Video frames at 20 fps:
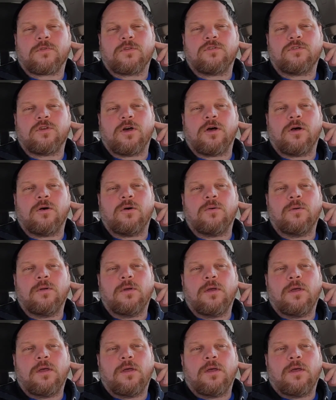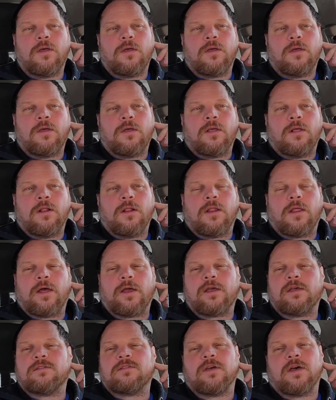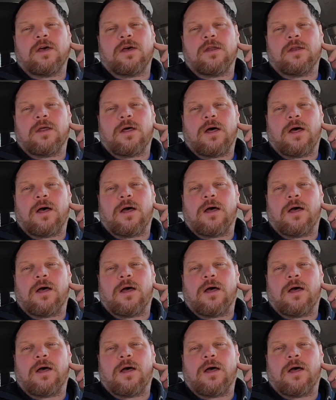So, like I said,